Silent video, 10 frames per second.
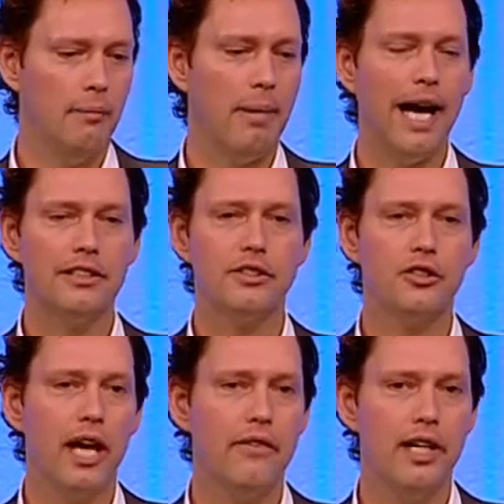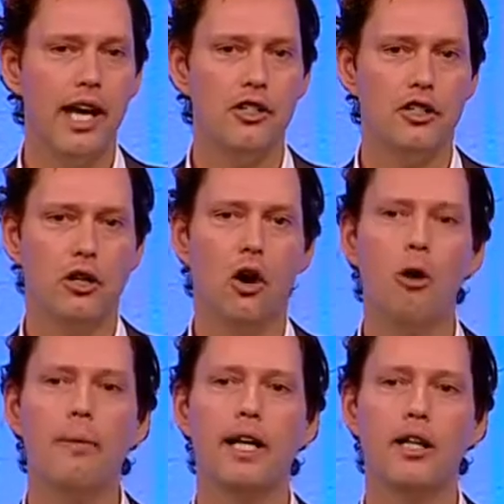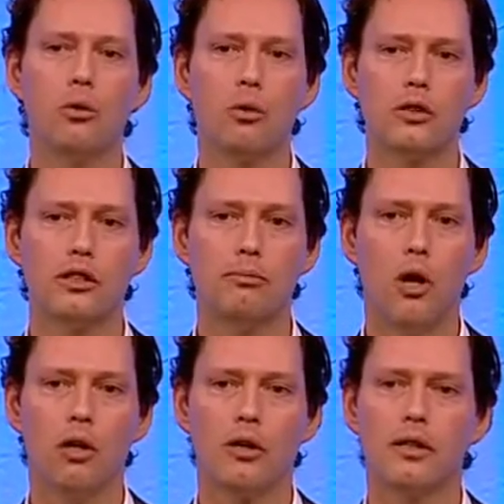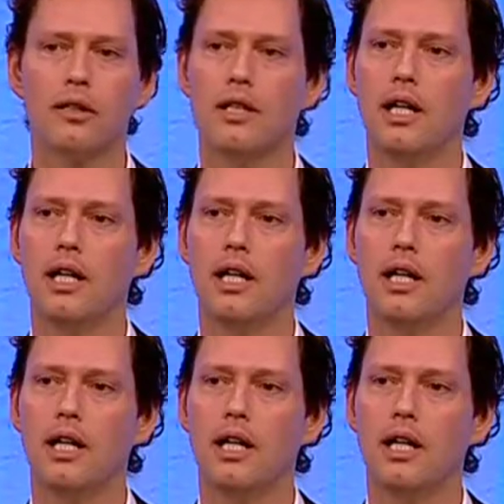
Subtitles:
passenger aviation, all making the world smaller,